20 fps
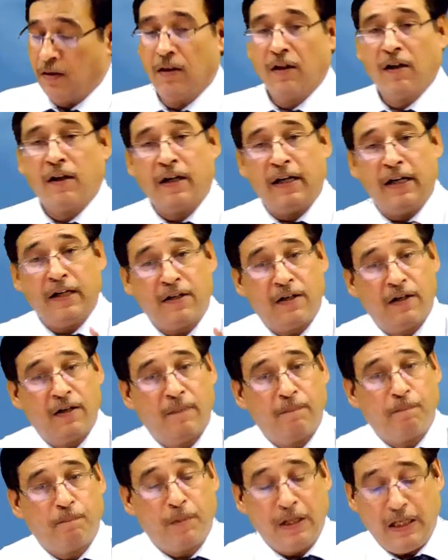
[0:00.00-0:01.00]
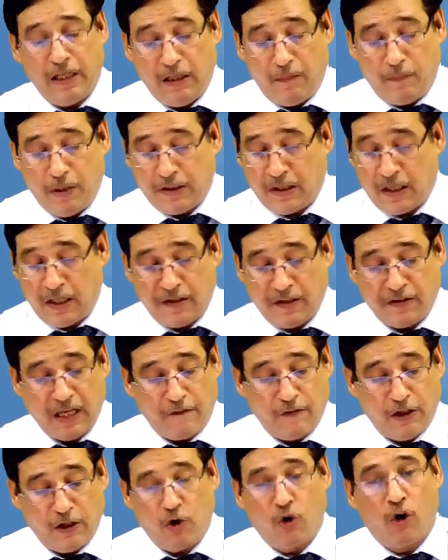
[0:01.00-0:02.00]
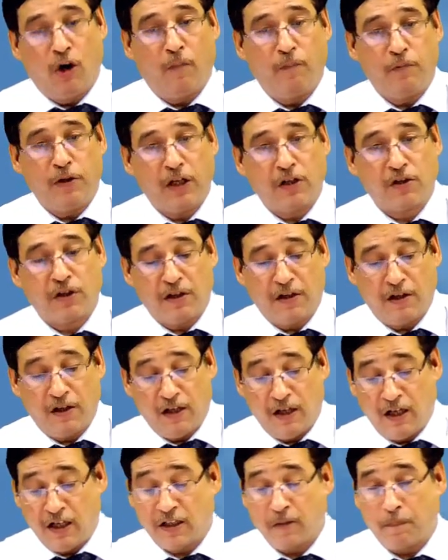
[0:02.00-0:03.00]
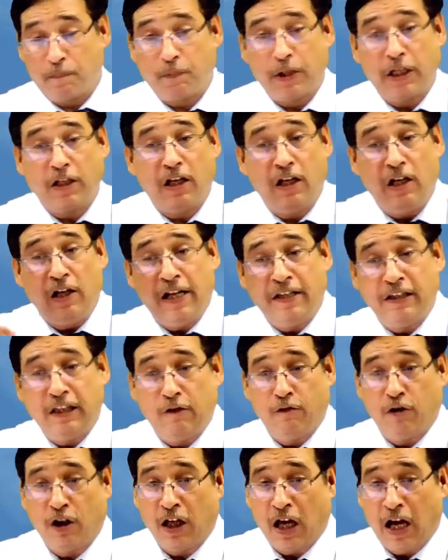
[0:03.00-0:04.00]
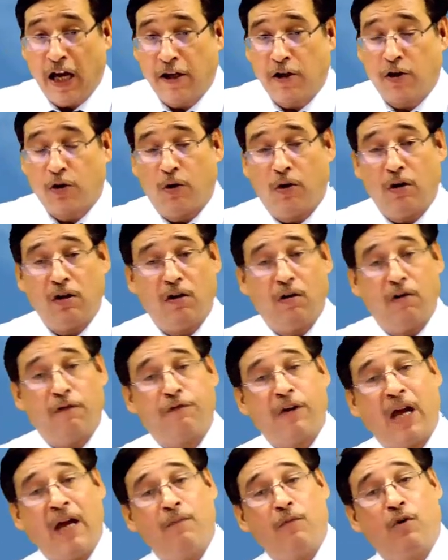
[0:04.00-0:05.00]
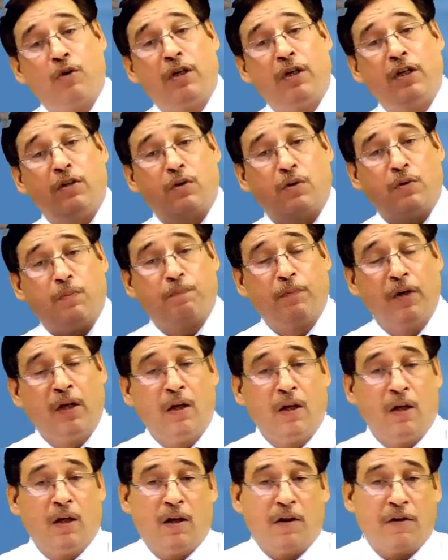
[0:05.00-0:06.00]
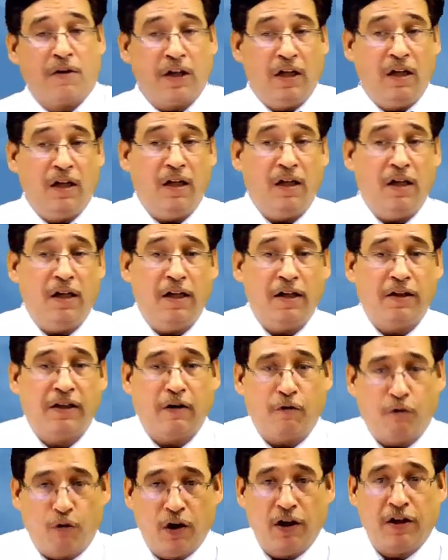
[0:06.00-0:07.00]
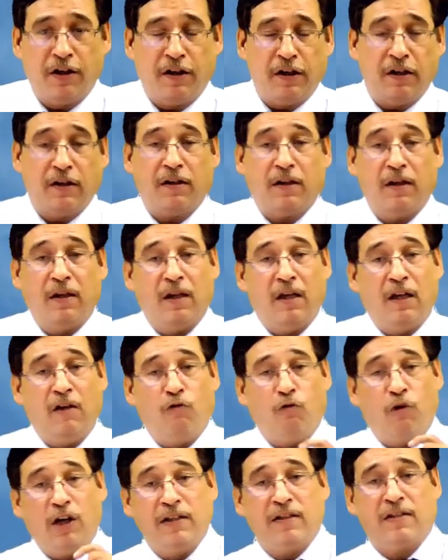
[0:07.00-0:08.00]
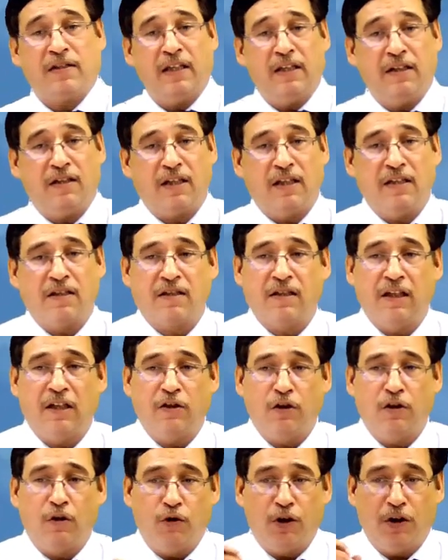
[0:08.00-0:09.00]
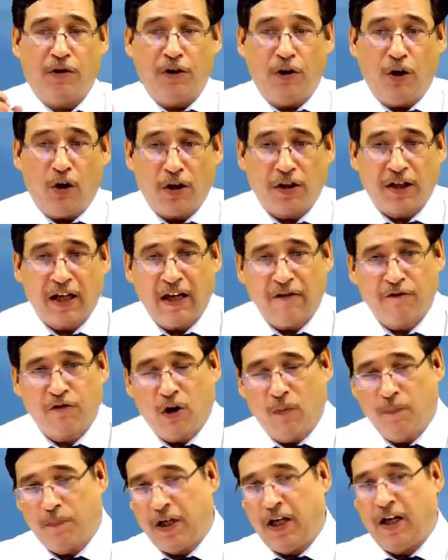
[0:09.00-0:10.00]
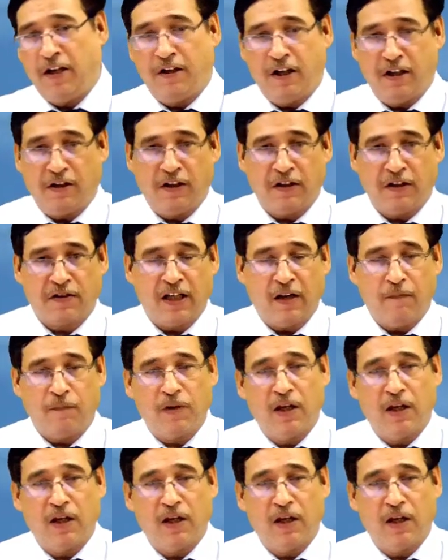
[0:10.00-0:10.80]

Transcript: correct? P Limited is having no objection. It's a pretty lengthy word. I told you if I am going to read the word in one sentence, then you would not have comprehended the same.